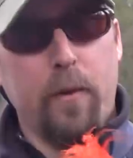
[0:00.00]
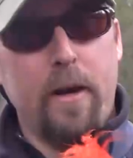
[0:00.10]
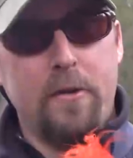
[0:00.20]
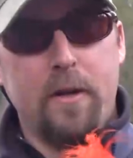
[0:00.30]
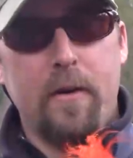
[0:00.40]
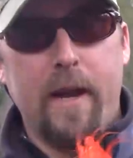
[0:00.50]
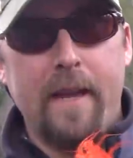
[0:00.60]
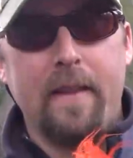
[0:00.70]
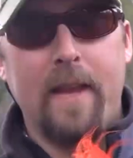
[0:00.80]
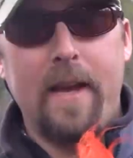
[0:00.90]
ratio
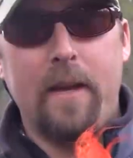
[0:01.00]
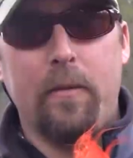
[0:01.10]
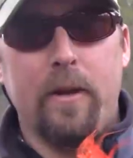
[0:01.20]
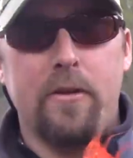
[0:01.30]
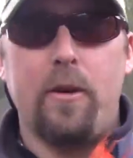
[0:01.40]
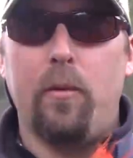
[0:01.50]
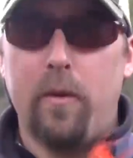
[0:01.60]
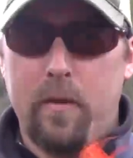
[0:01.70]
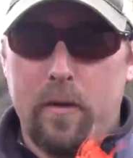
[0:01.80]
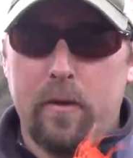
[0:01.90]
and landing ratio
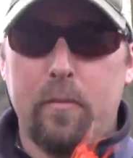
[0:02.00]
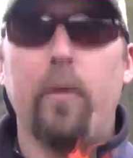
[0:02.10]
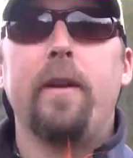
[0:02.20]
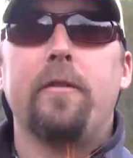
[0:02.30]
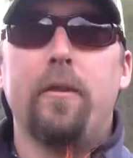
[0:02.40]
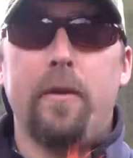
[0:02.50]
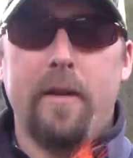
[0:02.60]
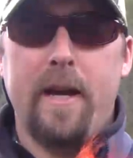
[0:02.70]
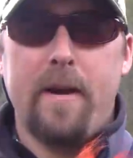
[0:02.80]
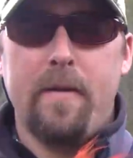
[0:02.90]
when the hook point is going
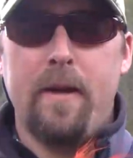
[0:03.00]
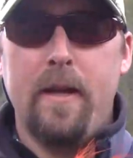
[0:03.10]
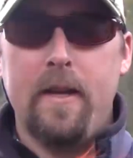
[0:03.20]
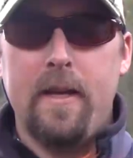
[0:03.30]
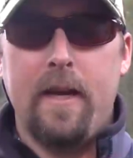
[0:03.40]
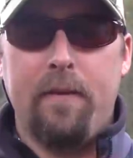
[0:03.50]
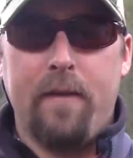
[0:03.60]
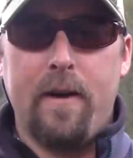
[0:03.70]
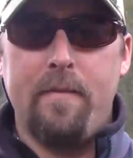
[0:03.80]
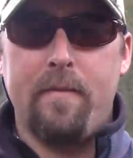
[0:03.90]
down. If
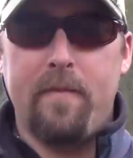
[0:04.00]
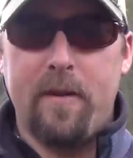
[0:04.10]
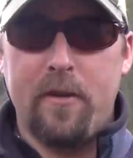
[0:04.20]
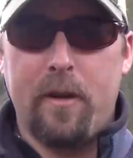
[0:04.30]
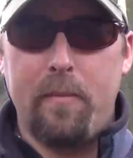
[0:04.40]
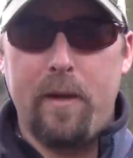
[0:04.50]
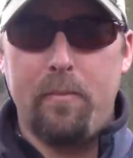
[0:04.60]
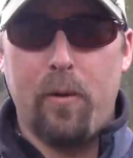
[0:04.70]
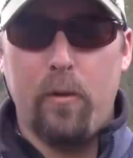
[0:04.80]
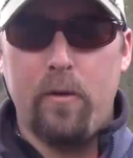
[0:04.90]
I'm fishing a big
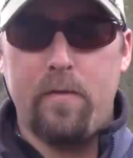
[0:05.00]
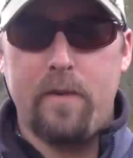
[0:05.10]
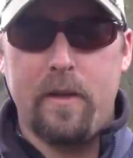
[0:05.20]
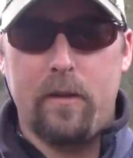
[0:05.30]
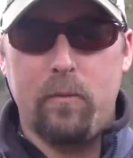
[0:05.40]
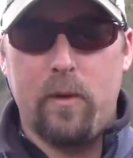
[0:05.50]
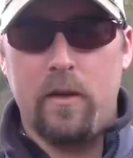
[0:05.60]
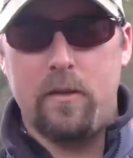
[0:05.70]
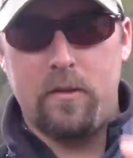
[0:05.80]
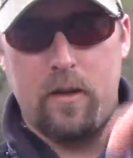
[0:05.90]
boulder field where
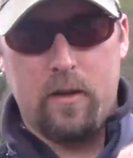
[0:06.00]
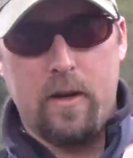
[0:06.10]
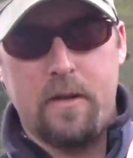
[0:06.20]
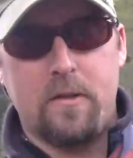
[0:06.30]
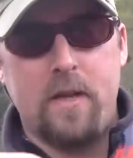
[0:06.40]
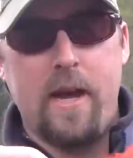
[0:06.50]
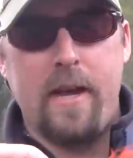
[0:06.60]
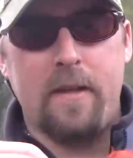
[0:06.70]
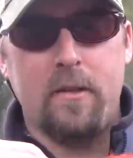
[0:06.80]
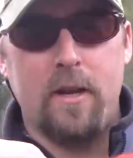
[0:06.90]
there's a lot of
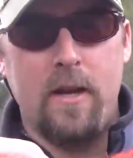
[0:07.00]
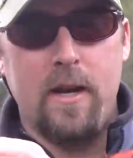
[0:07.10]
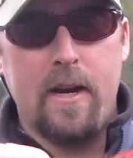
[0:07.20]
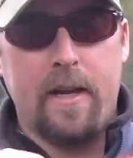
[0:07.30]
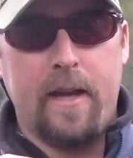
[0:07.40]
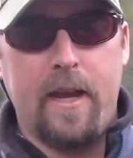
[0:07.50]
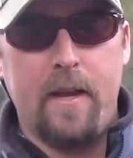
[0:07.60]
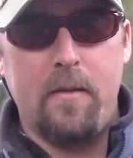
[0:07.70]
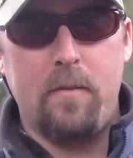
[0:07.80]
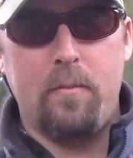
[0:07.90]
snags, I
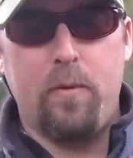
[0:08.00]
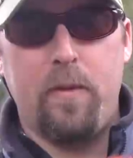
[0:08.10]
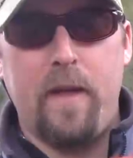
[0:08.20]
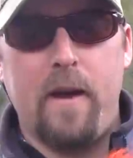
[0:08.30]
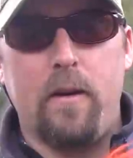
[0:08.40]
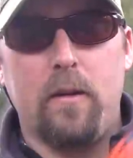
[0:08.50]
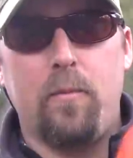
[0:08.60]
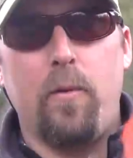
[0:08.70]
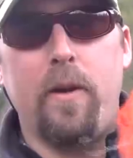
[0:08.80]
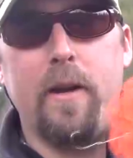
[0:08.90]
can put that hook
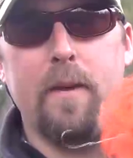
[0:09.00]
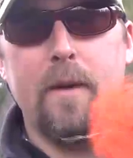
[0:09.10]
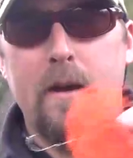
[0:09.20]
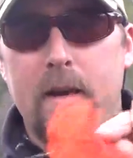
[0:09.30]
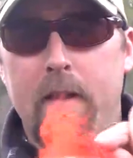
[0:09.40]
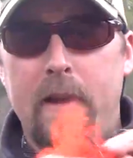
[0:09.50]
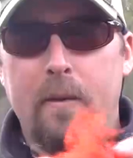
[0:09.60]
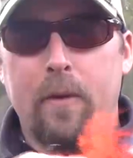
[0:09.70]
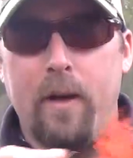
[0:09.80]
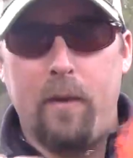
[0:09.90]
point up, and that
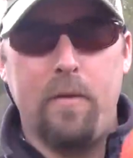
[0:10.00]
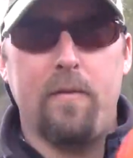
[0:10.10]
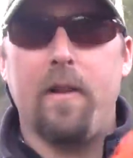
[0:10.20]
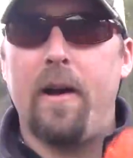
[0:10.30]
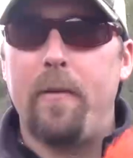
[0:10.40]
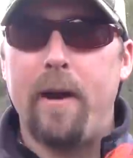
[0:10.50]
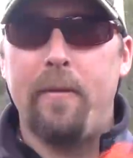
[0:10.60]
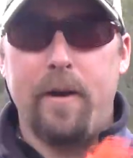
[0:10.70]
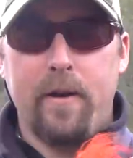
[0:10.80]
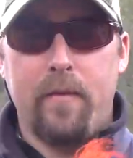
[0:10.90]
will help the fly ride
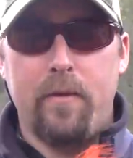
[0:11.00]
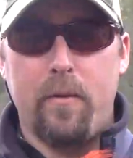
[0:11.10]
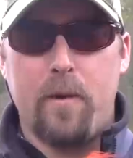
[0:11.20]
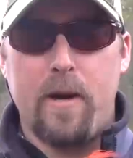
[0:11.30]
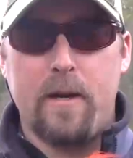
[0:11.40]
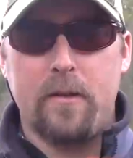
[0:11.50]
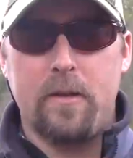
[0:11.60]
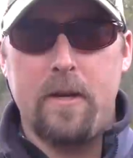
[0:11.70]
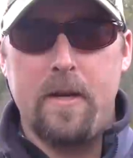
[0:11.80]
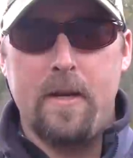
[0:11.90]
right over the rocks.
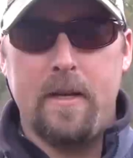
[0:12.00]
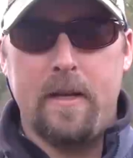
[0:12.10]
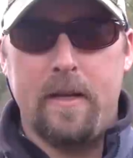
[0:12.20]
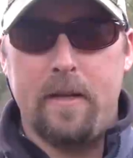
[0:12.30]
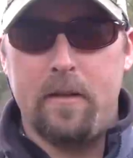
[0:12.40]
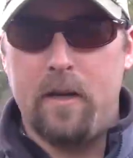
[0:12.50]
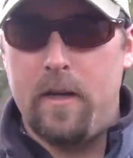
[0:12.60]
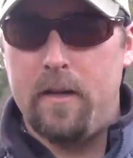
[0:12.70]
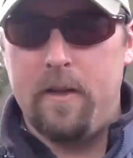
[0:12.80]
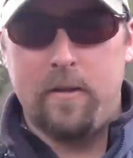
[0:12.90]
And
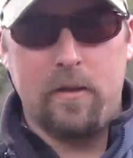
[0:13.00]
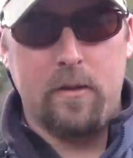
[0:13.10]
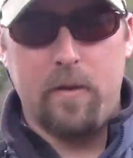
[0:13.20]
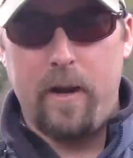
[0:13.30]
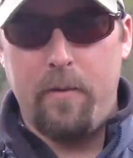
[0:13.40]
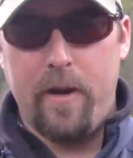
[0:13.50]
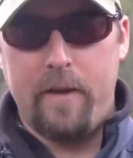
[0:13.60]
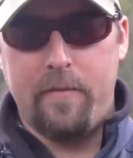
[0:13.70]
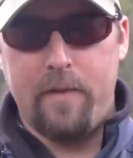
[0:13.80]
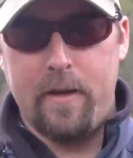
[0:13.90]
it's a great way
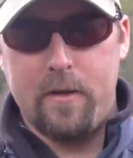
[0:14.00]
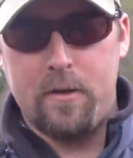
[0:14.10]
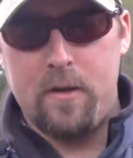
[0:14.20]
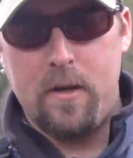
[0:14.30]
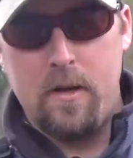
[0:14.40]
to fish